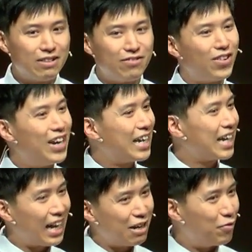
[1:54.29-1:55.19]
for our
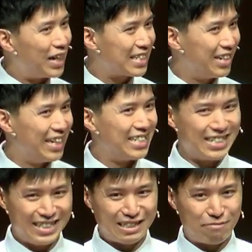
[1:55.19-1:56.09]
cardiovascular
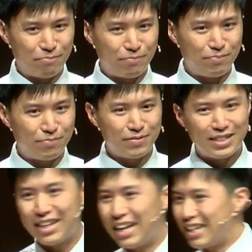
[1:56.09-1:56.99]
system.
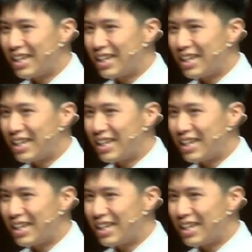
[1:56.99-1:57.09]
And